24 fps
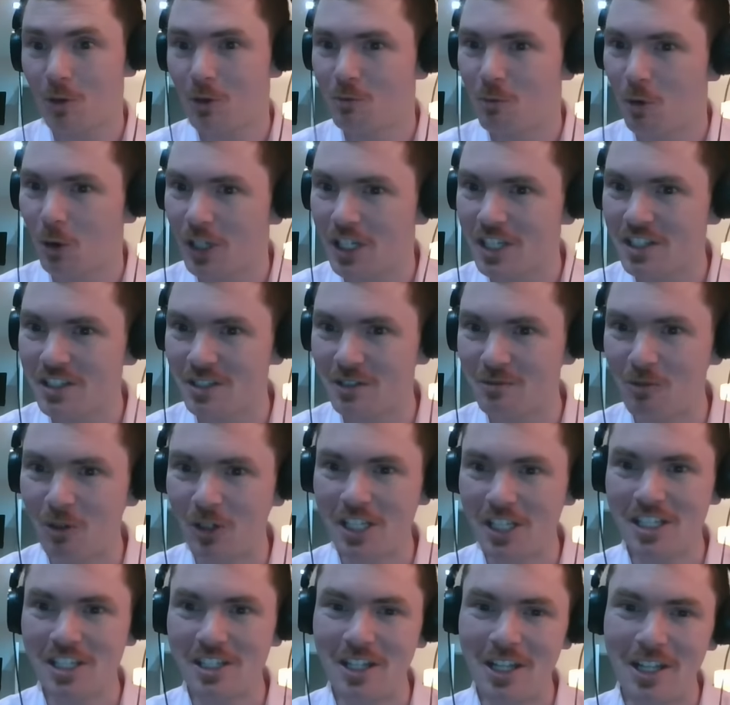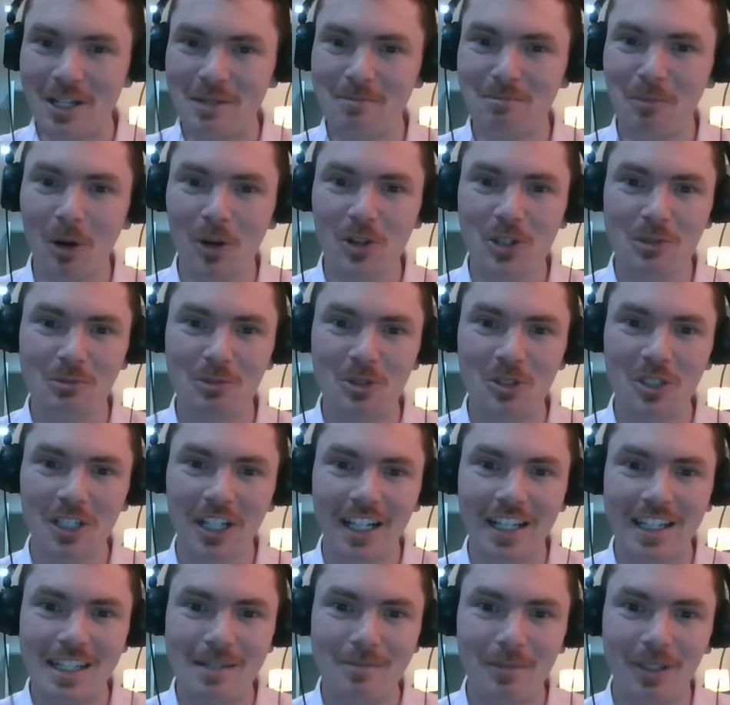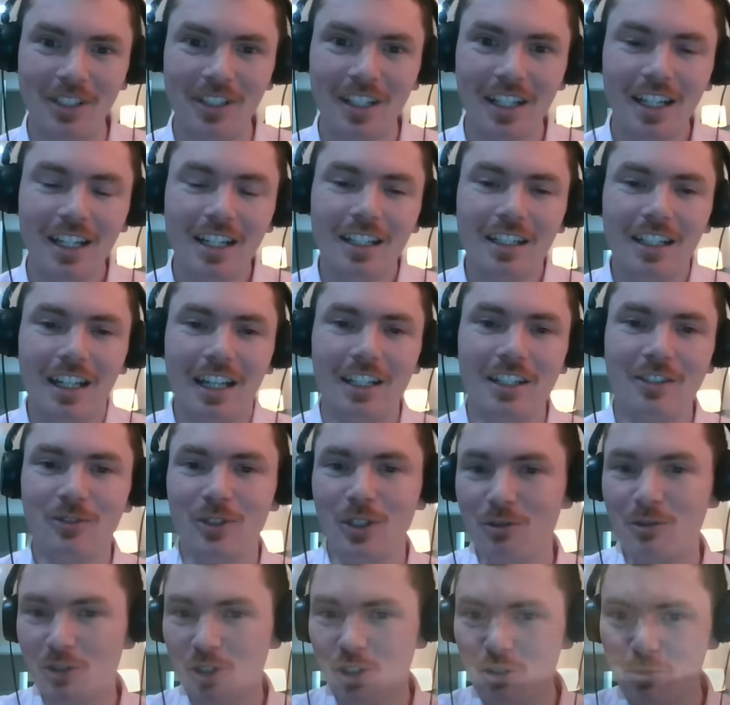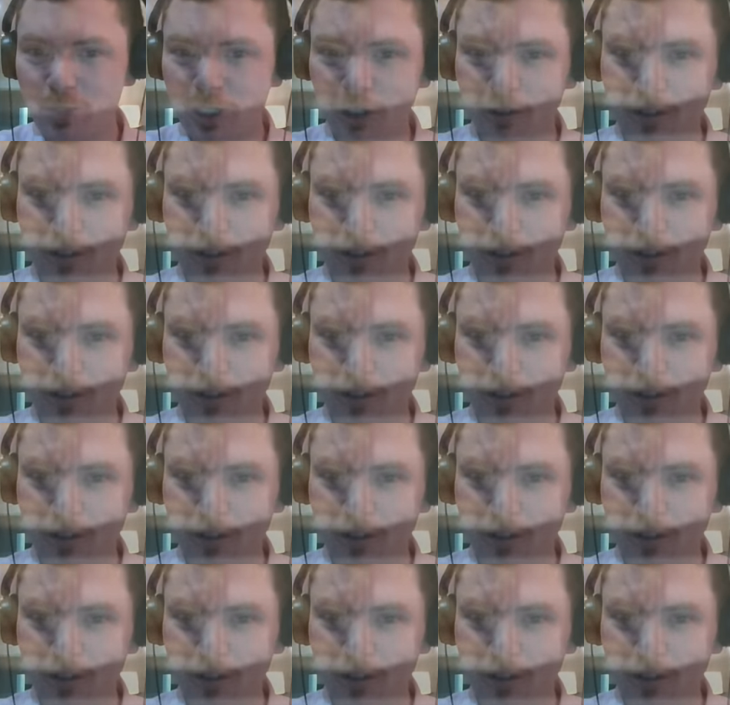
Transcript: what is and what isn't an impossible claim, and if you zoom in